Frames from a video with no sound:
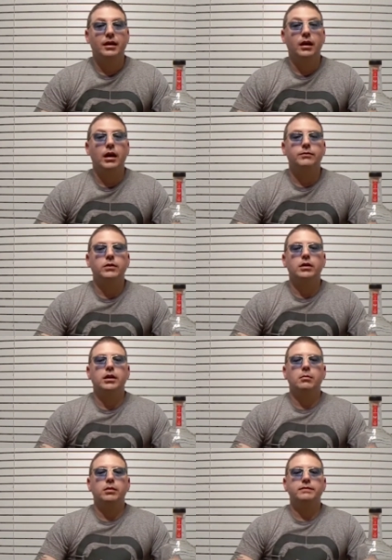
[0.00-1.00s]
After a
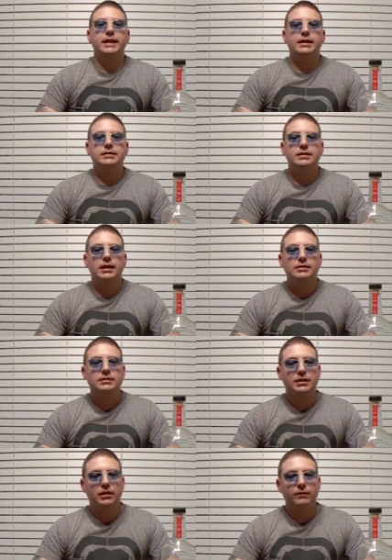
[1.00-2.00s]
number of taste tests
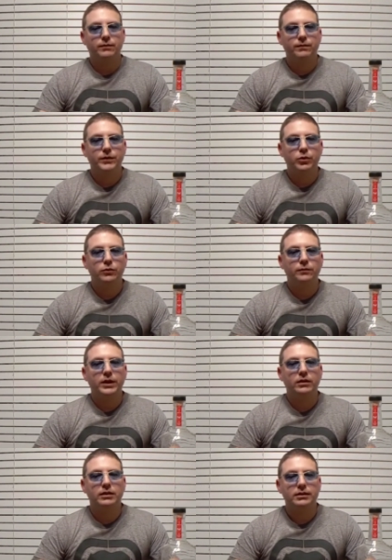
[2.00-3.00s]
and a few
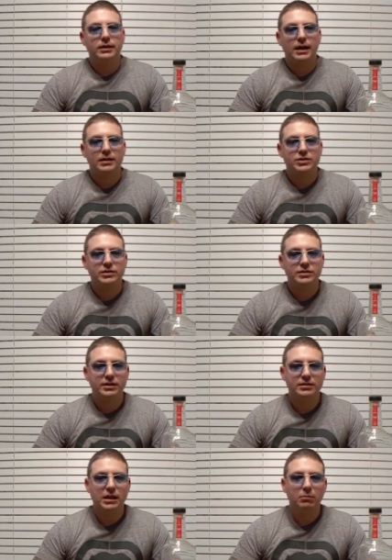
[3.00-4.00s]
failed concoctions, they
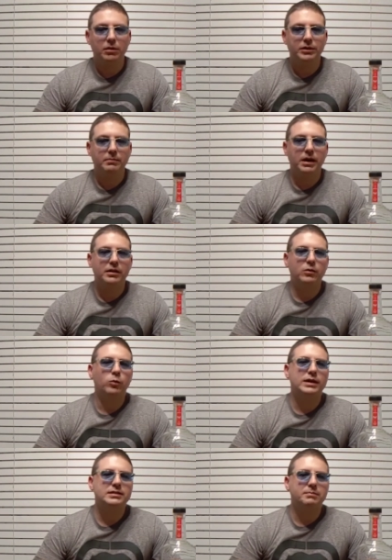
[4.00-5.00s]
stumbled upon a
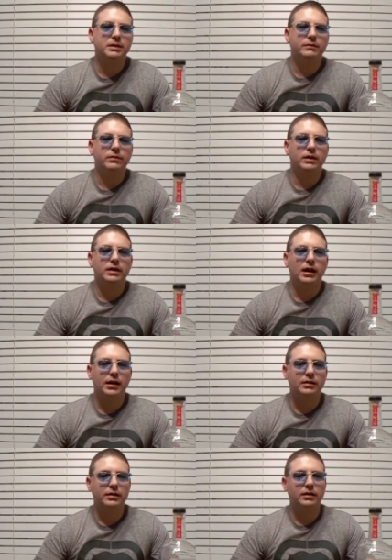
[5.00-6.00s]
recipe for a
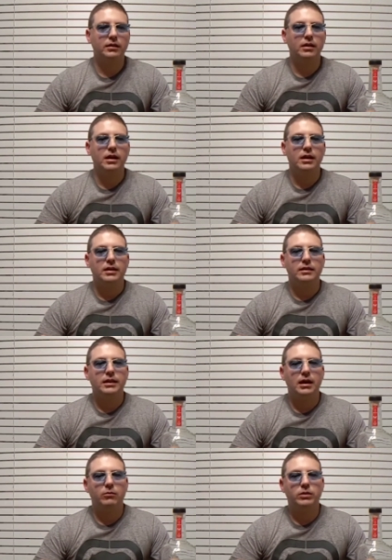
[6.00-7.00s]
cocktail
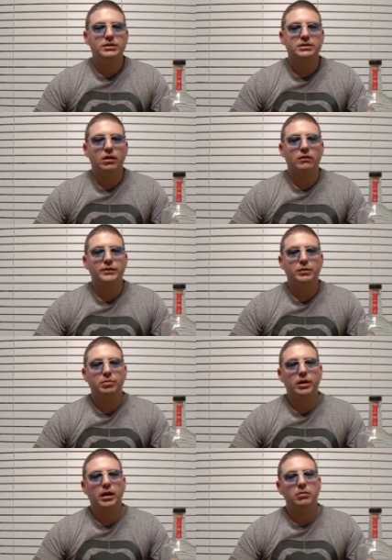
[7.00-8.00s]
that would solve their
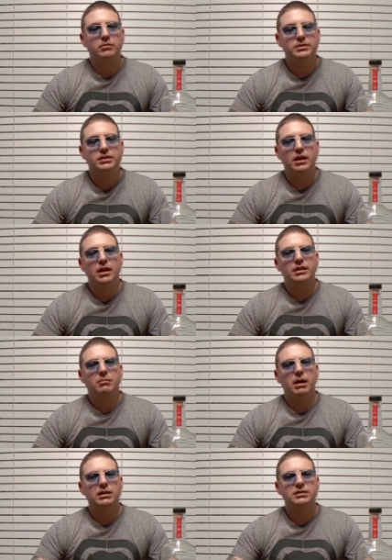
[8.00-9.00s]
problems. The
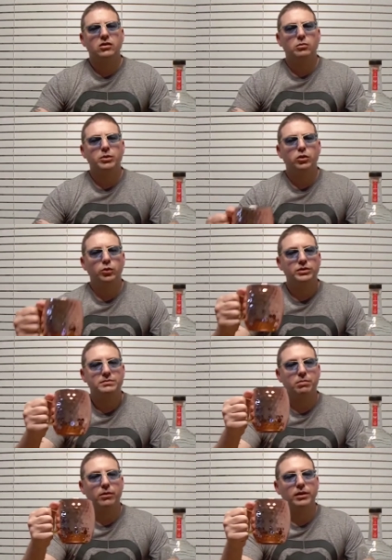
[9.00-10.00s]
Moscow Mule was
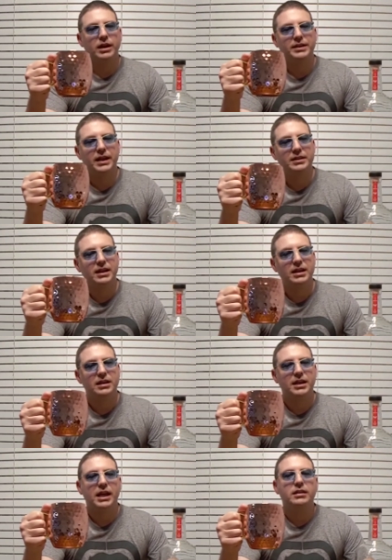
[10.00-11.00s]
born on that day
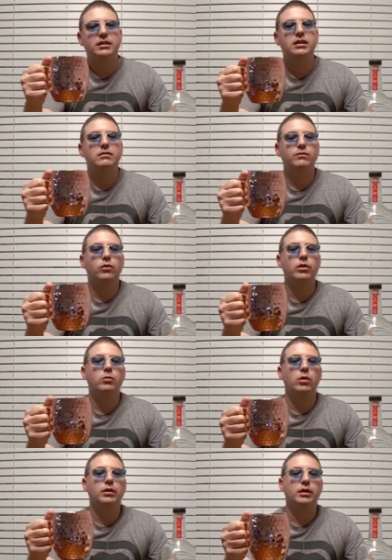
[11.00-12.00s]
in
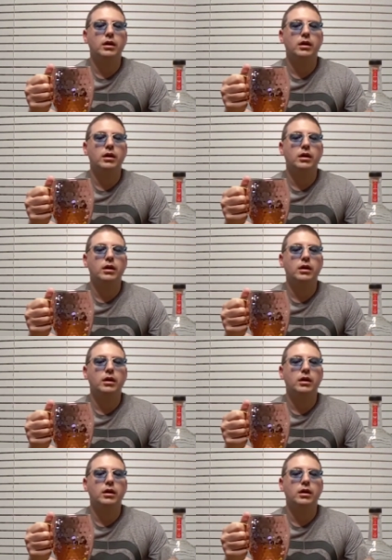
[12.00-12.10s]
1941.